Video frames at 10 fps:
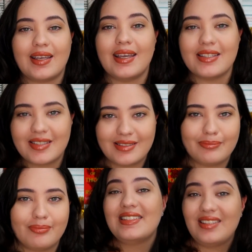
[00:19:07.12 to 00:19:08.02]
kiss.
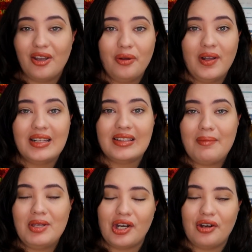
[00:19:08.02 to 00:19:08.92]
So
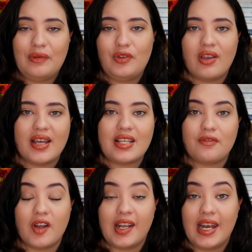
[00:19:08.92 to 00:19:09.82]
let me know if you guys have read